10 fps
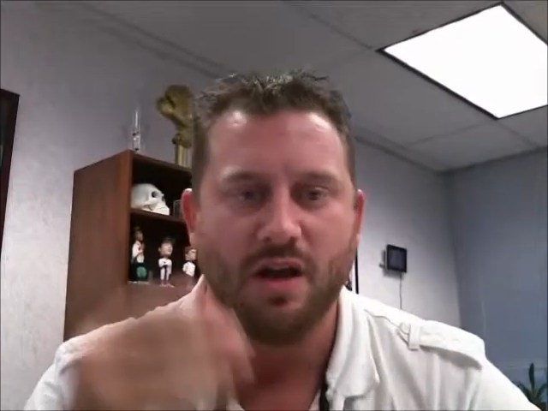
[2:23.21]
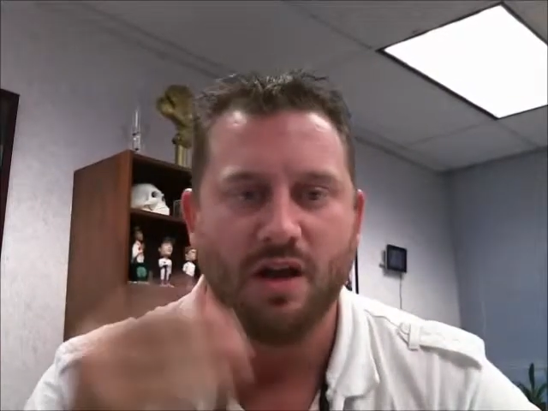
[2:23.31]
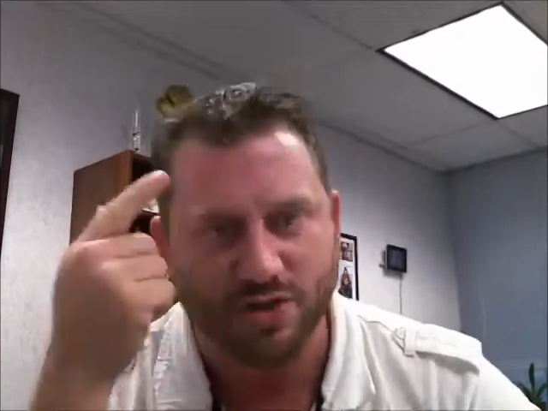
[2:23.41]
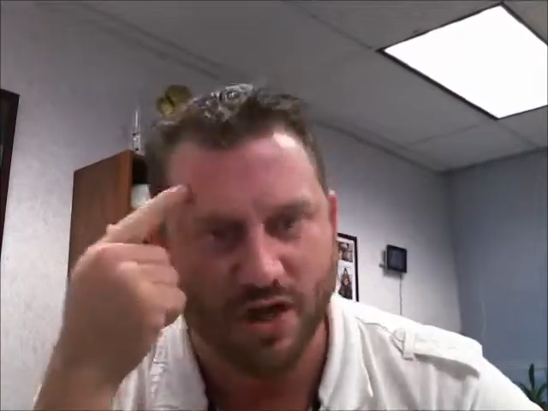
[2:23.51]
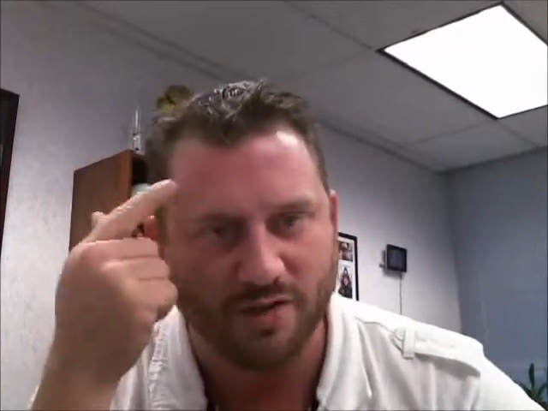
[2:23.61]

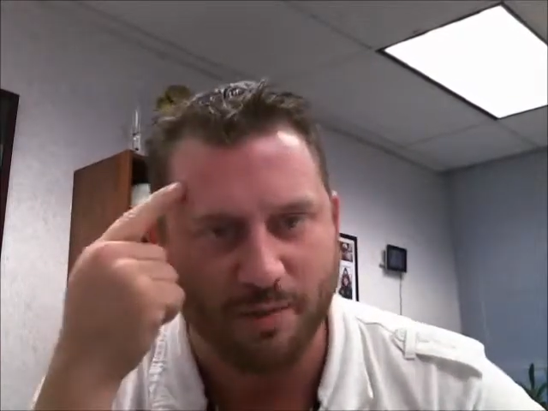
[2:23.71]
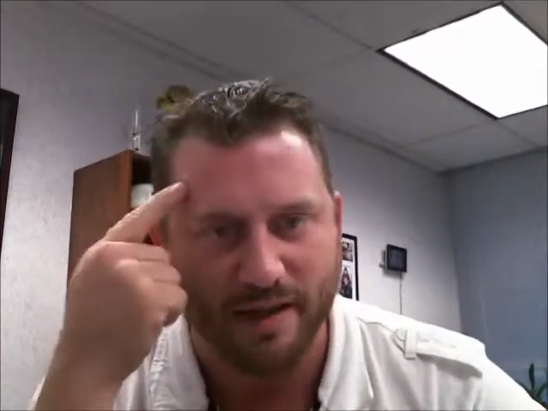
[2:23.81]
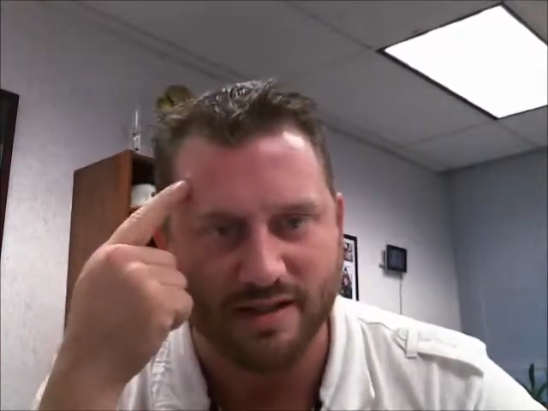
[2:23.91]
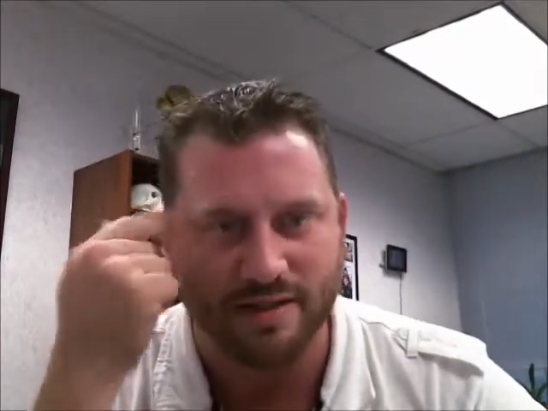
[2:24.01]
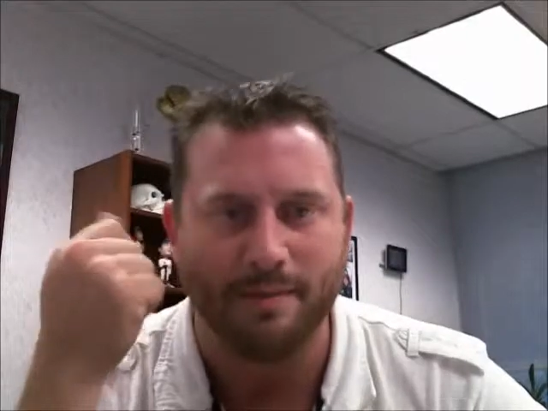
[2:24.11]
or shelf
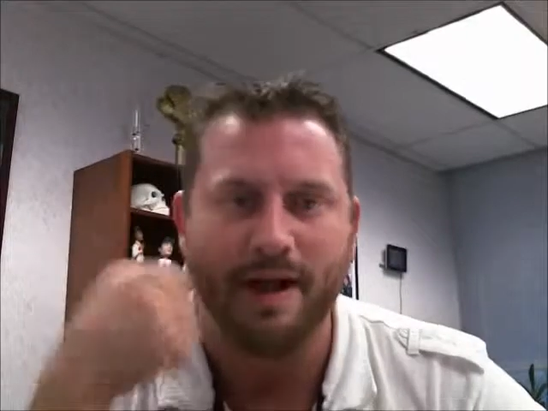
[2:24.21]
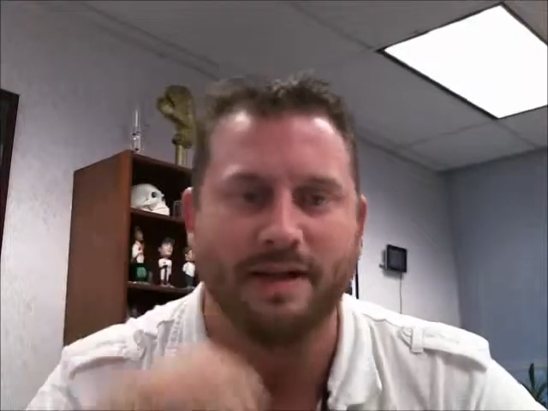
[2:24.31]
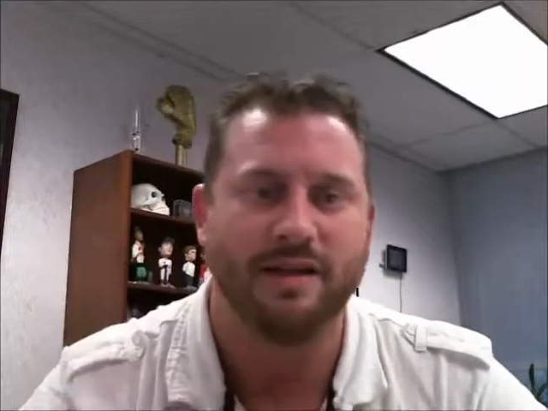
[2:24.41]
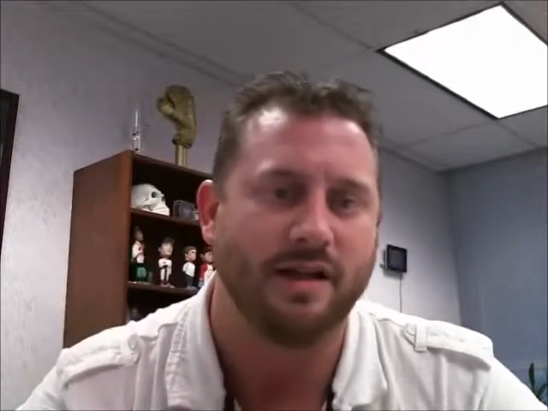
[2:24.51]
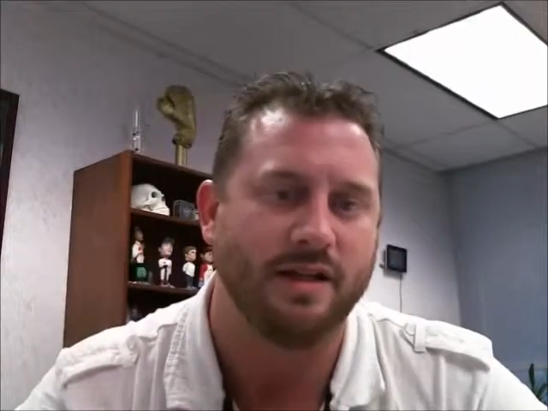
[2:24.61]
space in the
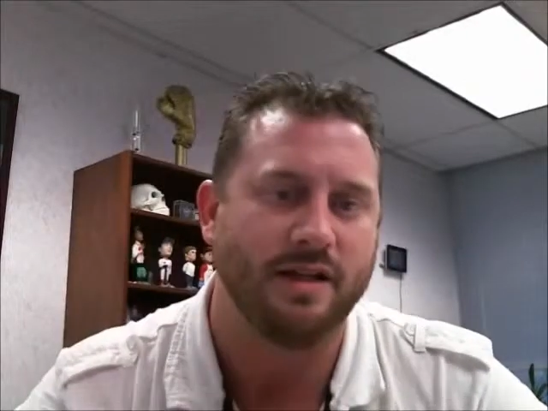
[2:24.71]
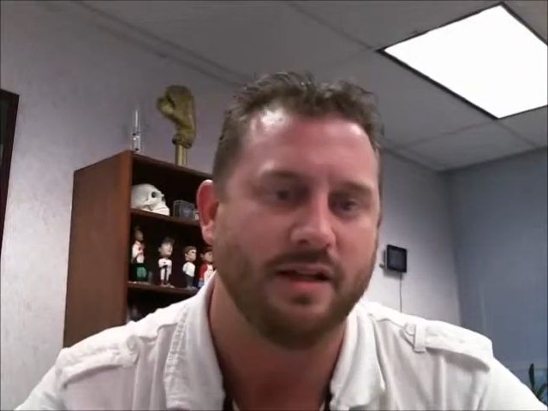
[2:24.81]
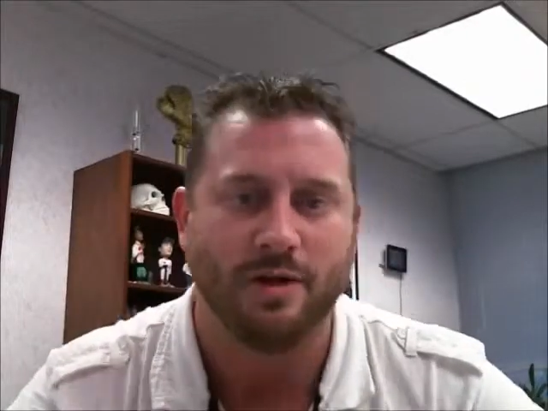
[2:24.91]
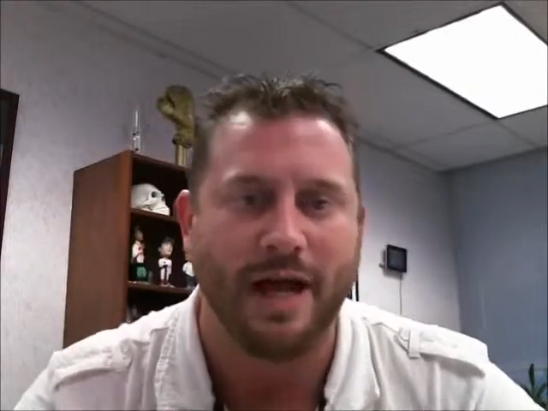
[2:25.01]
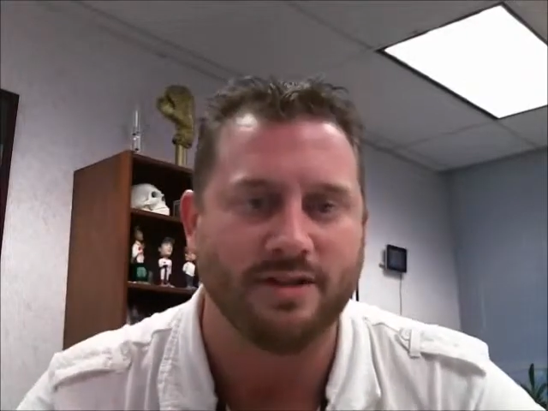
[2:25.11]
mind of the
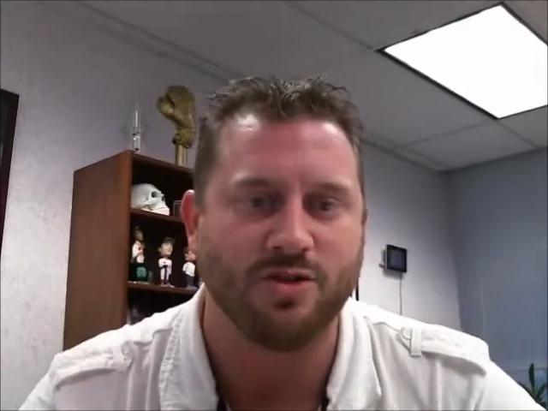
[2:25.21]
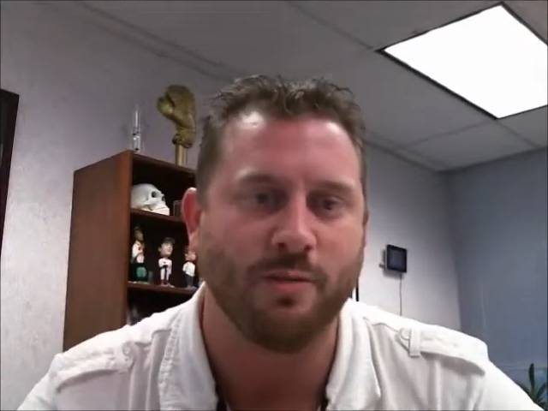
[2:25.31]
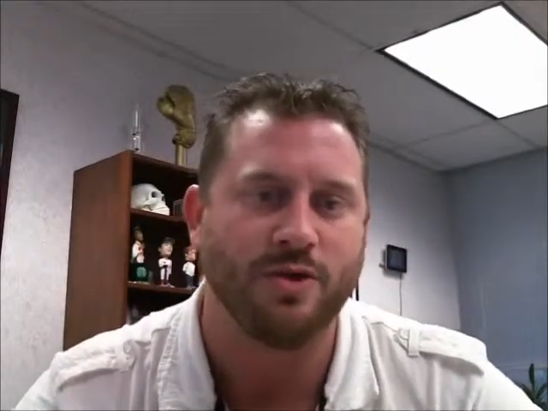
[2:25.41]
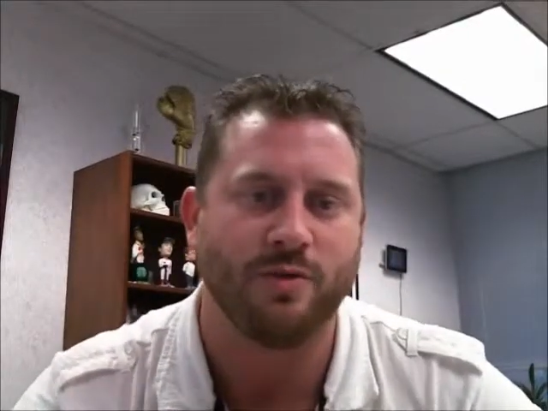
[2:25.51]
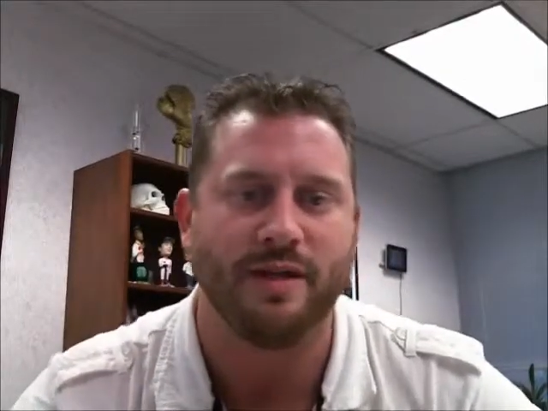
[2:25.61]
consumer, not so
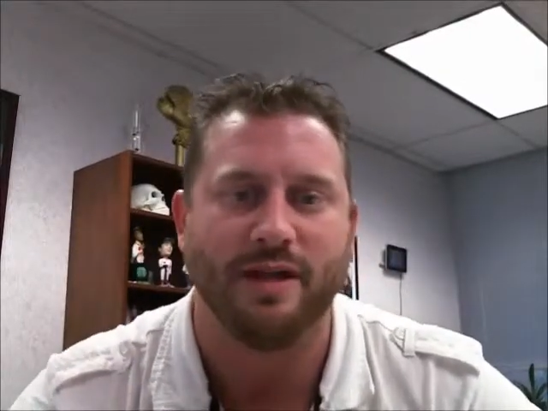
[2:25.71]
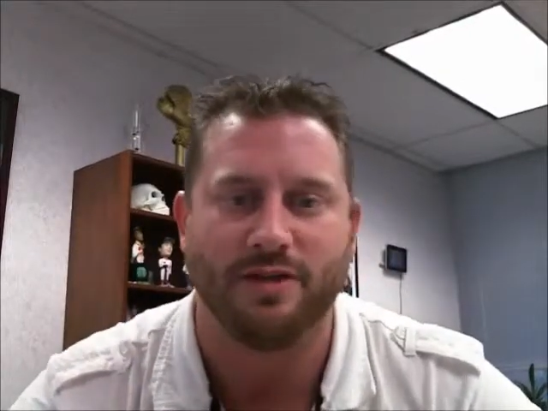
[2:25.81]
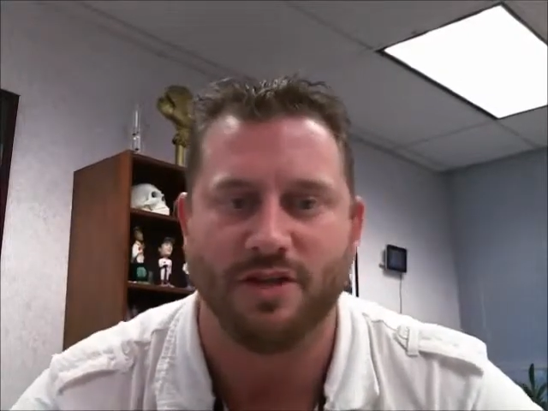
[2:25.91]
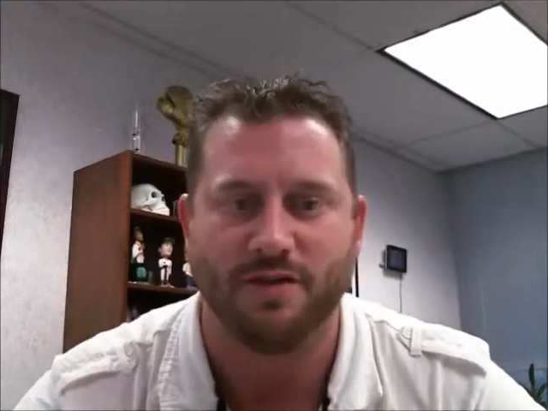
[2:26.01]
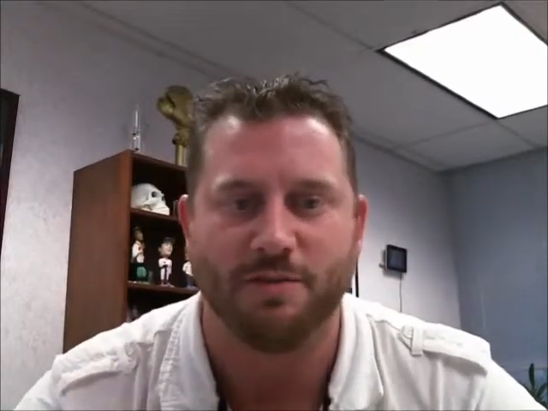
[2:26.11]
much
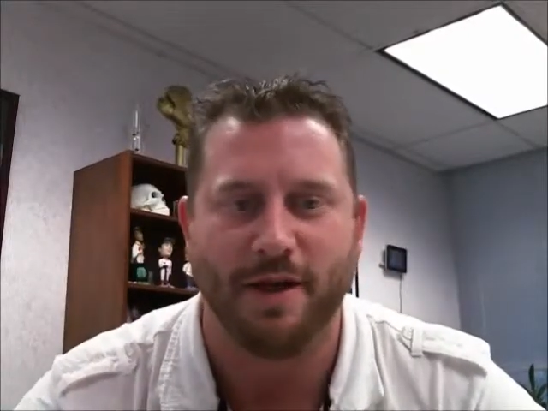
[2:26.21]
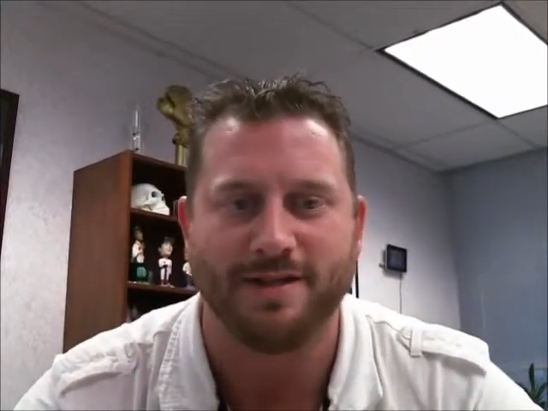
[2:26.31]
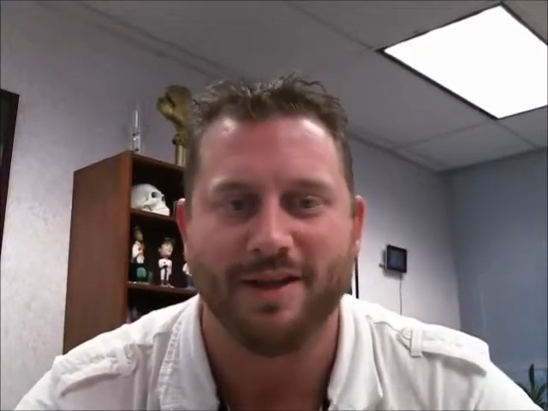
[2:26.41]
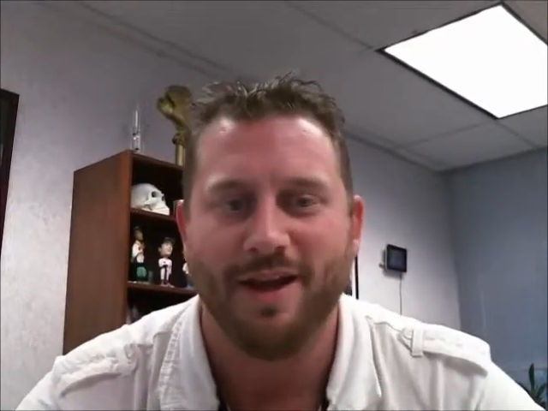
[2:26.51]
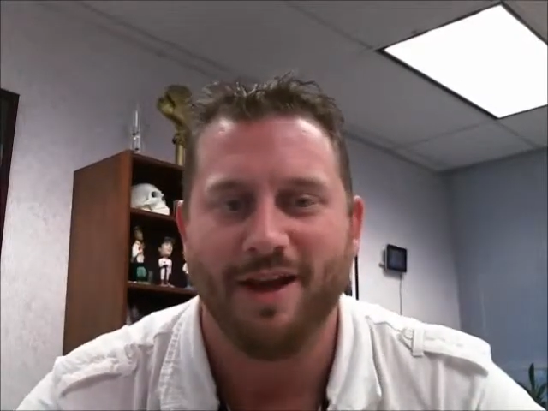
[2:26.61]
retail shelf space.